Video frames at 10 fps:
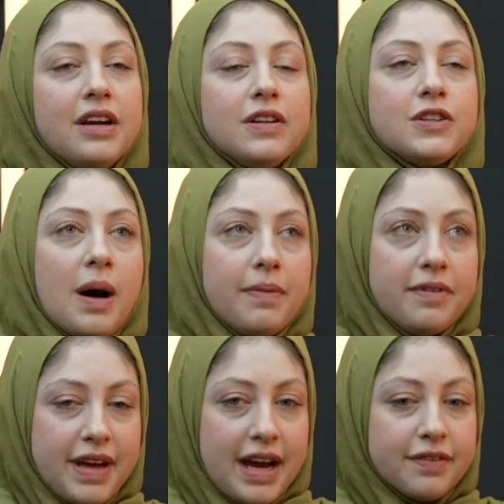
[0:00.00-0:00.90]
on top of
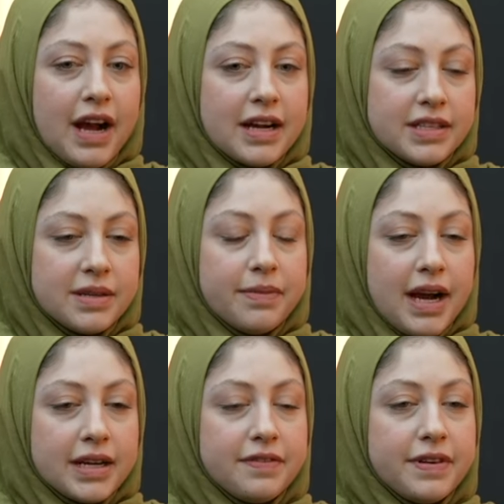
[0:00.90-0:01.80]
that, activism,
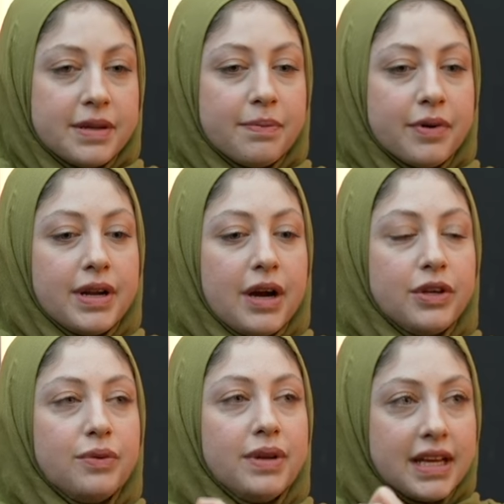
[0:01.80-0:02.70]
activism burnout
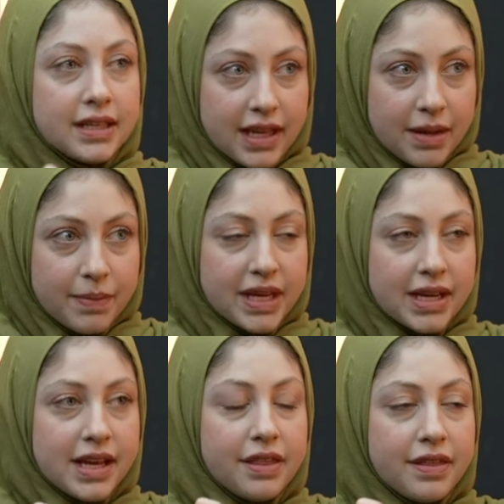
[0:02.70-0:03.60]
uniquely,
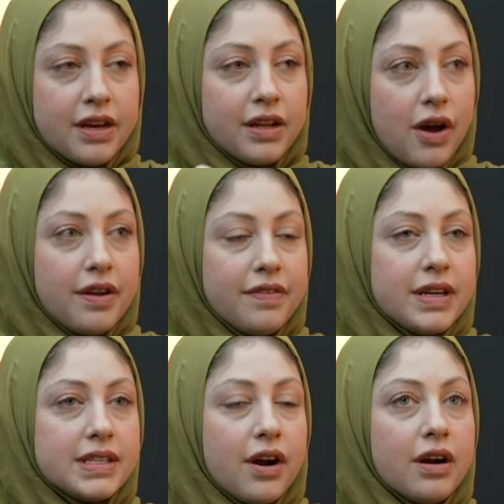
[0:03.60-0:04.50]
because I think a lot of
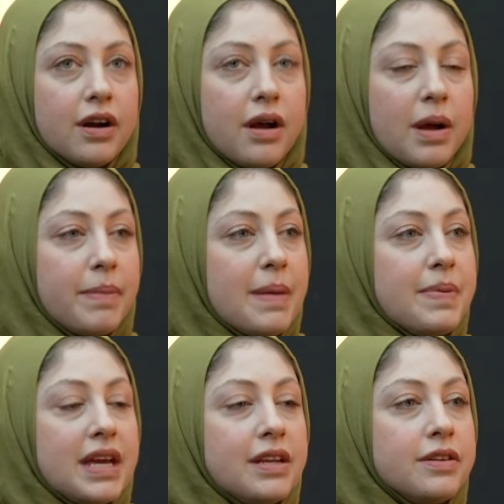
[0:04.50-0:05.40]
us are maybe
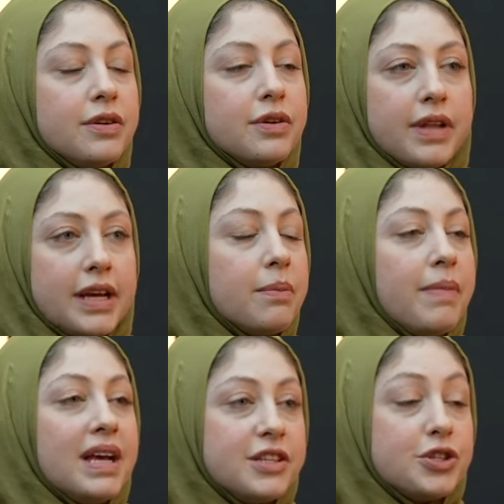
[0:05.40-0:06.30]
in like
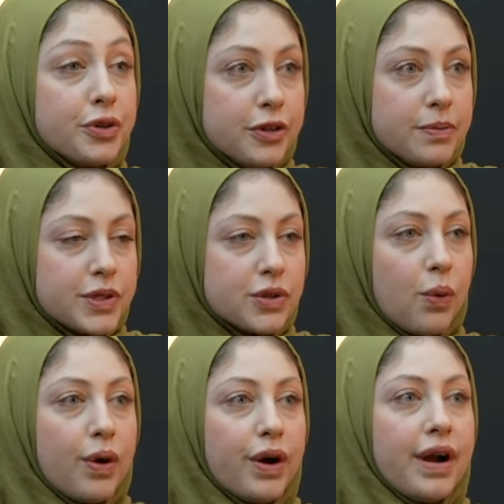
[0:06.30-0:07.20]
message groups
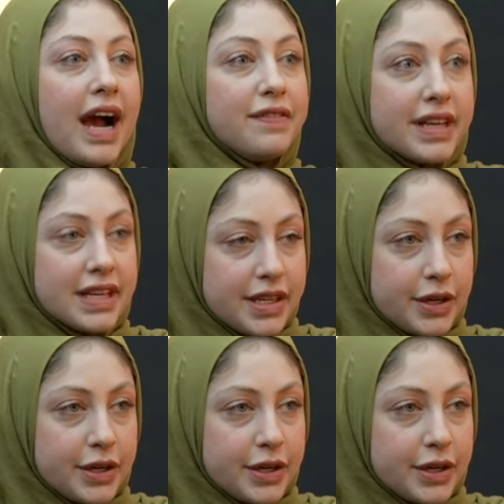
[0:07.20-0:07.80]
or advocacy